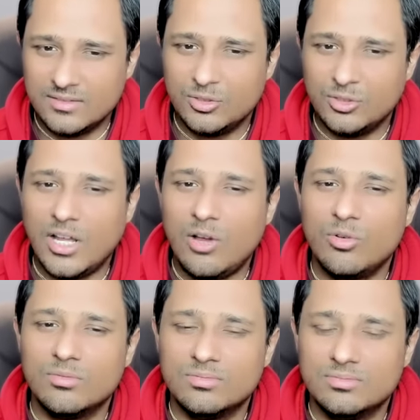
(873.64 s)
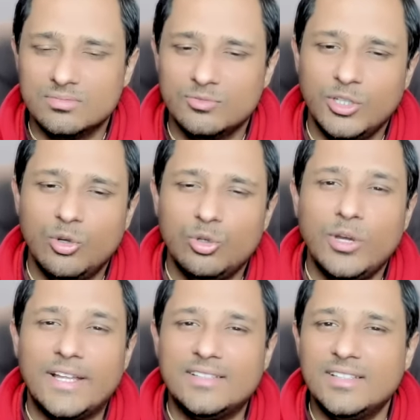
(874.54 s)
So now we go to
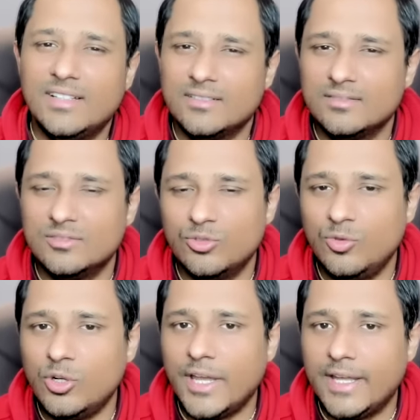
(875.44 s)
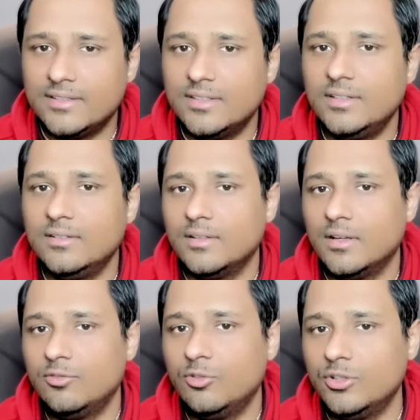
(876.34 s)
Cancer. So for Cancer,
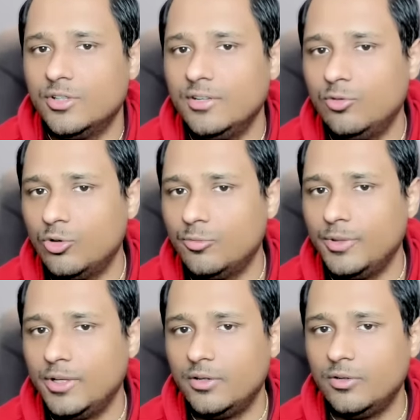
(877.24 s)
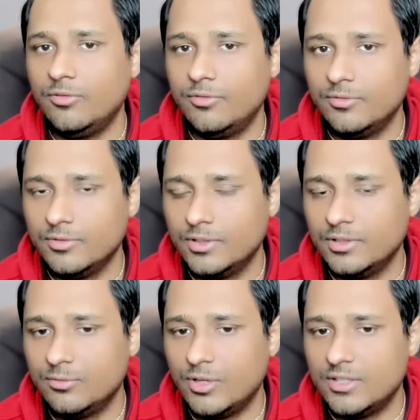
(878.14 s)
uh, for three fourth period of
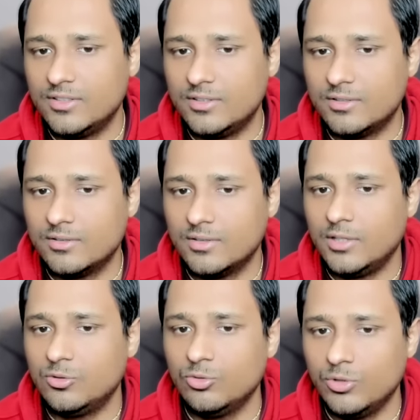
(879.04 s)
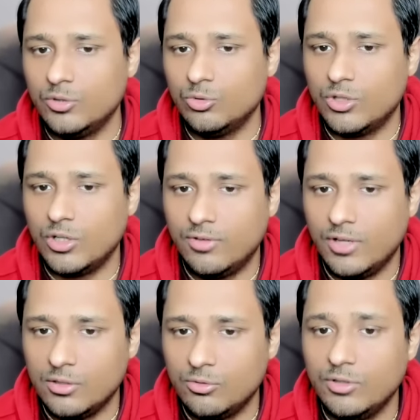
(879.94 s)
this transit, Ketu in Uttar
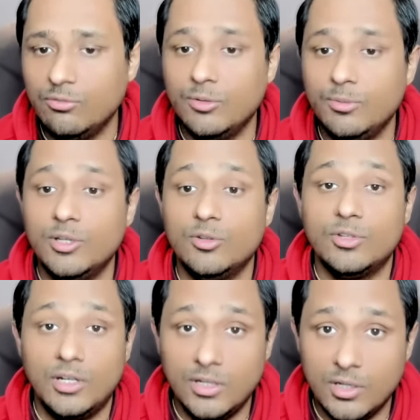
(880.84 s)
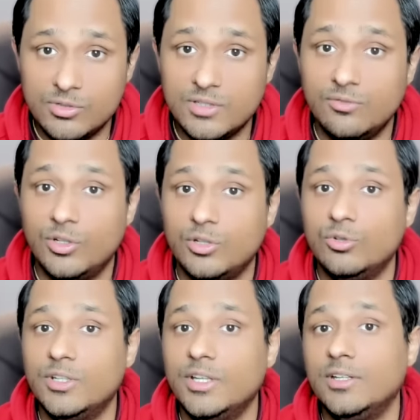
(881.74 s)
Falguni will be in your third house in
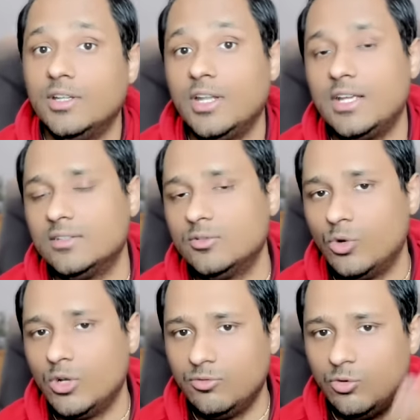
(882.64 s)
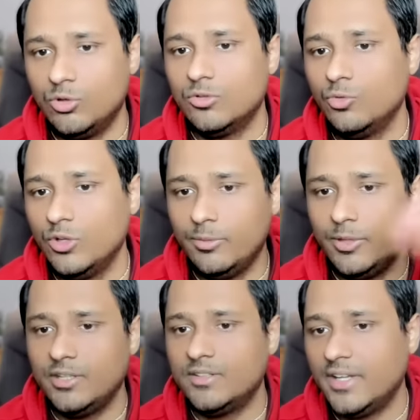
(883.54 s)
Virgo. Then the last one fourth will be
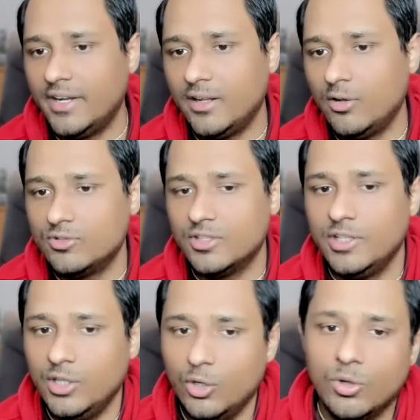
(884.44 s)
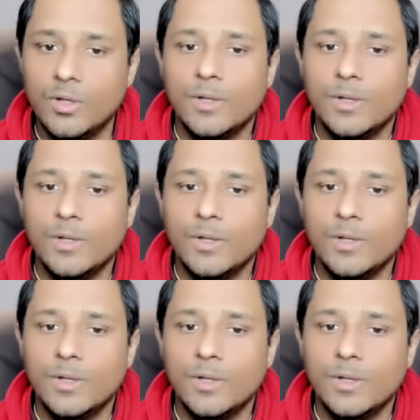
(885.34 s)
in second house in Leo.